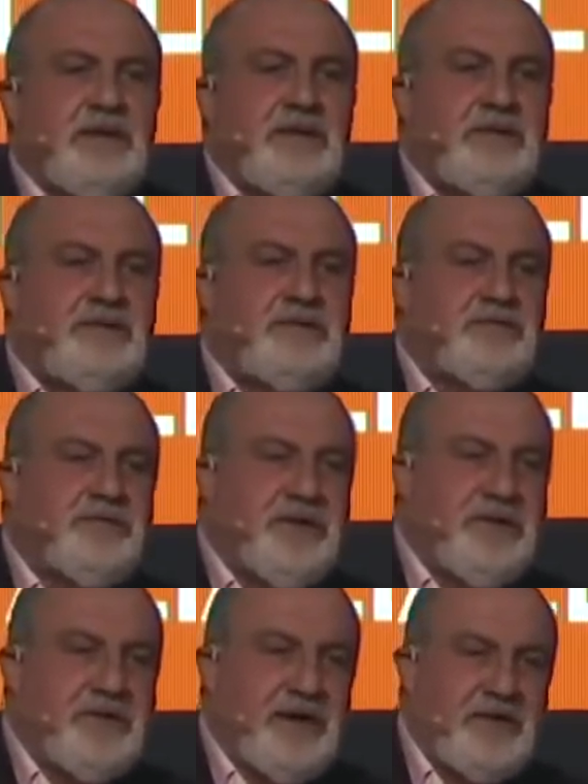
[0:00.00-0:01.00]
is there are two
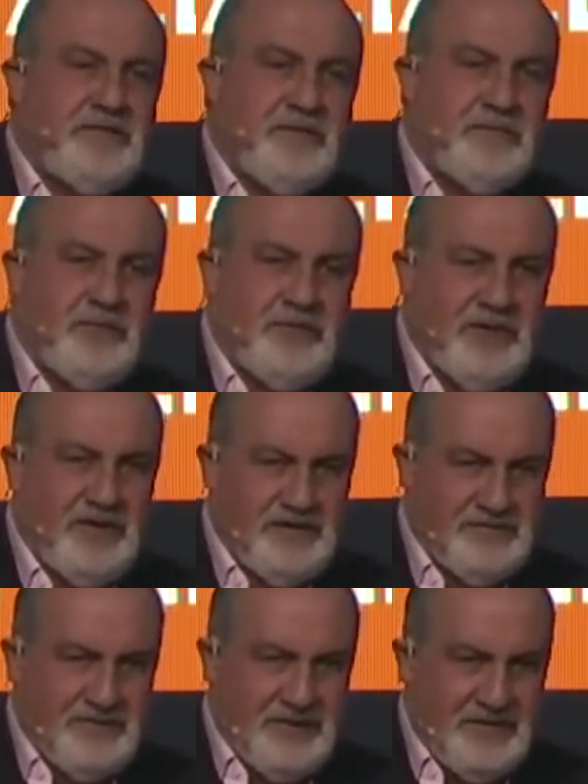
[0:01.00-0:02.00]
things that are wrong when you
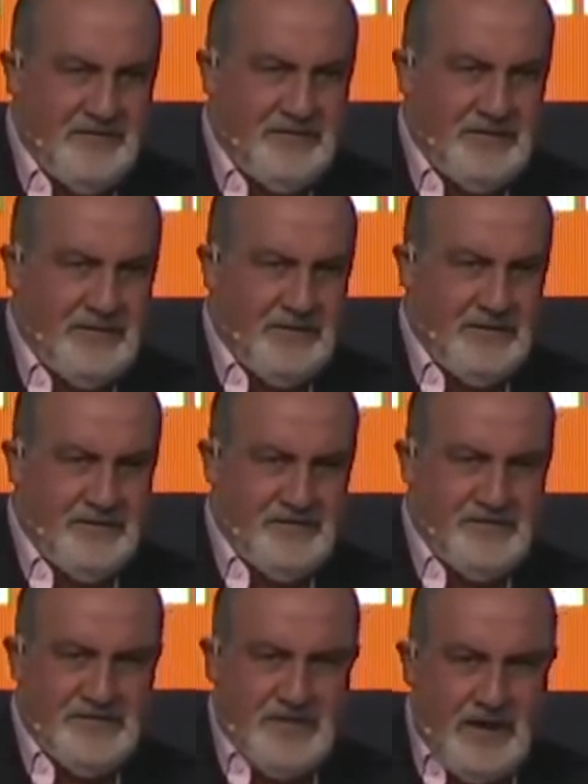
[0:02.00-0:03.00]
analyze them naively. Is
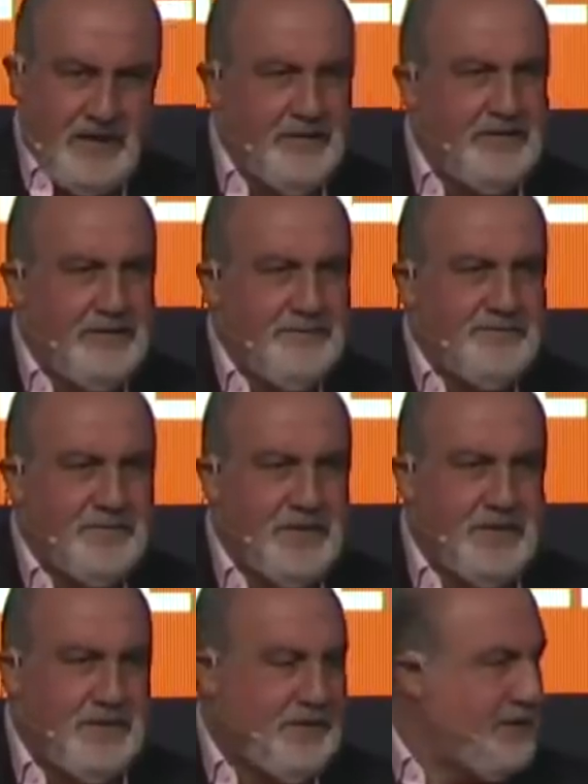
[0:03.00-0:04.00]
the scale.
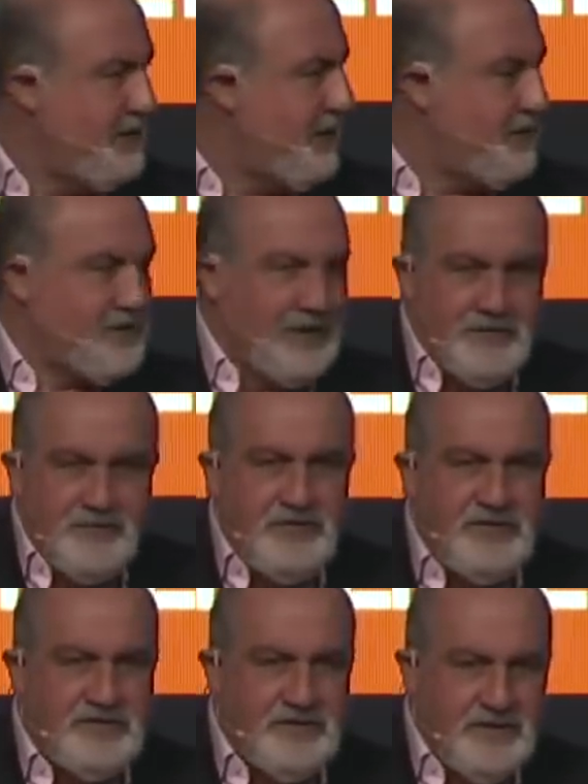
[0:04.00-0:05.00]
A large
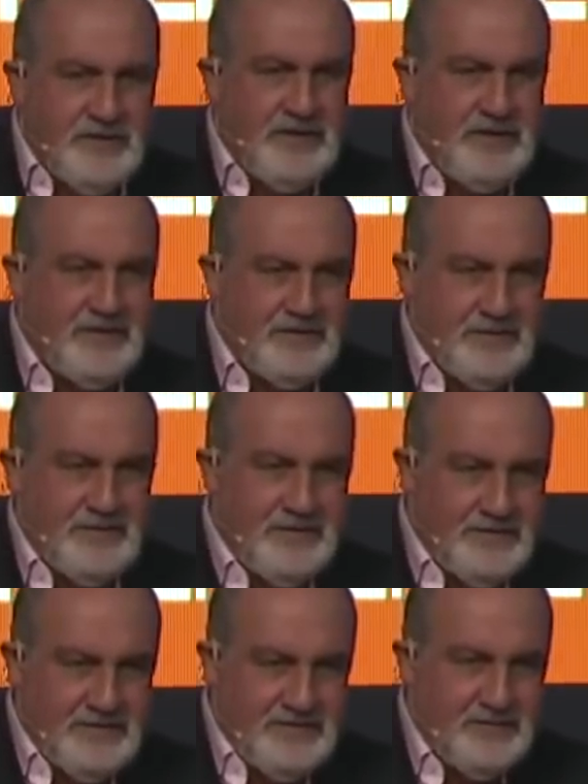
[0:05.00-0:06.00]
country is not like
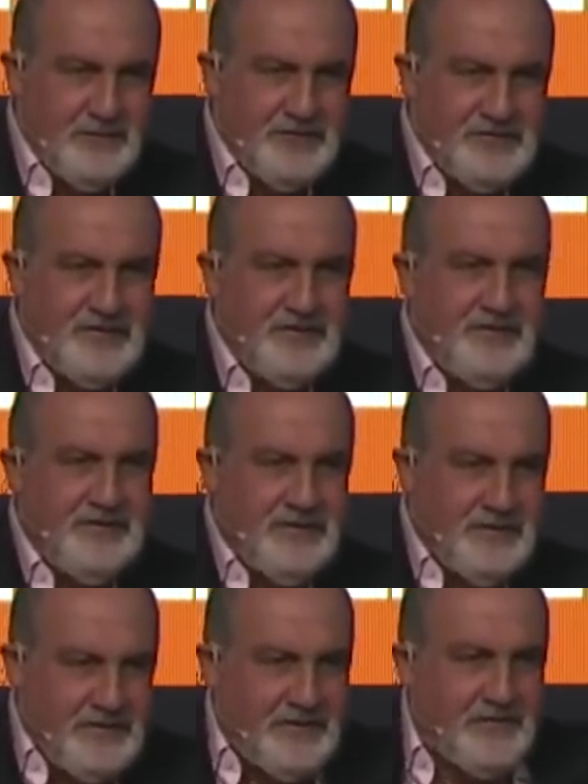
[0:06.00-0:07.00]
a small city
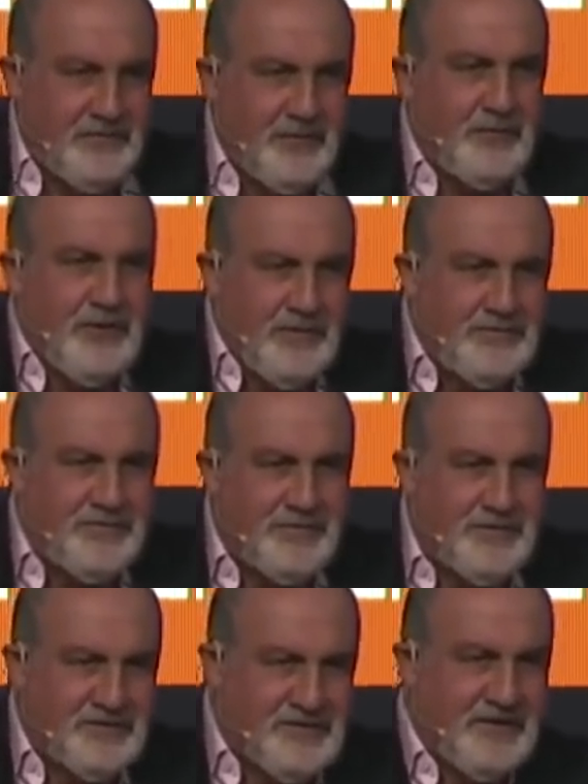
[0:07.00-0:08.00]
that you blow up.
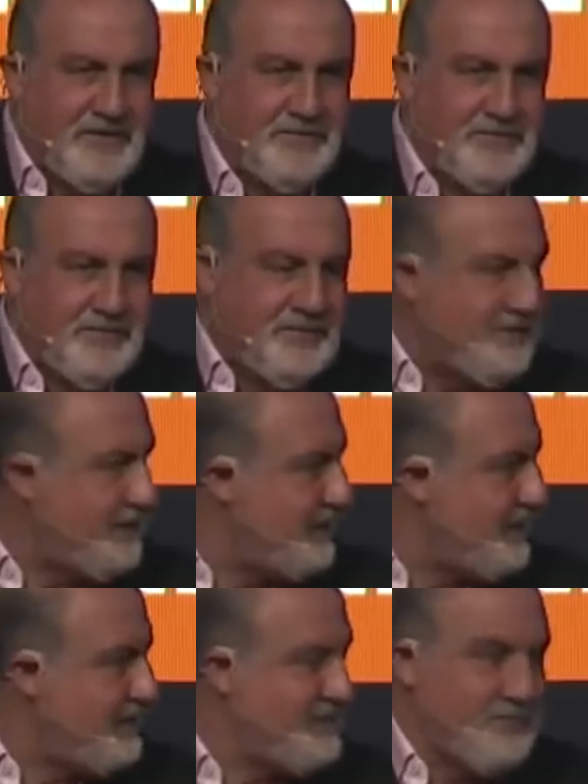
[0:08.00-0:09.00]
Singapore is not
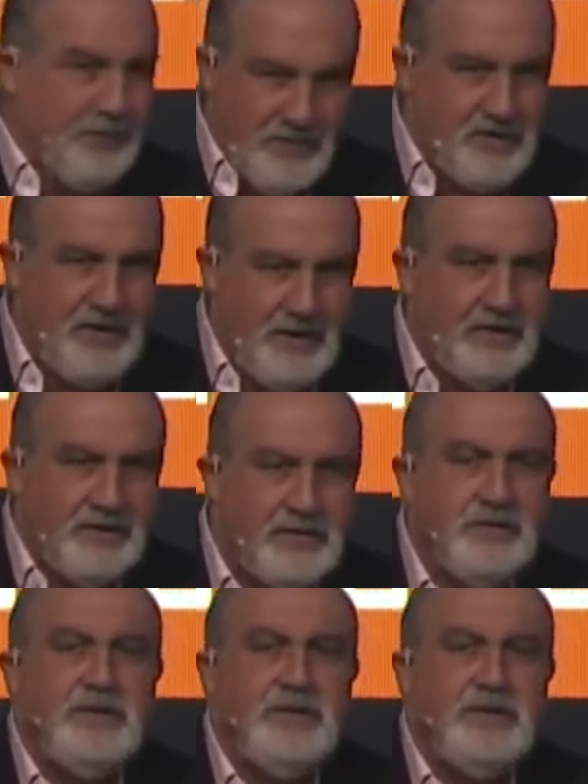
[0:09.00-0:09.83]
like a small China,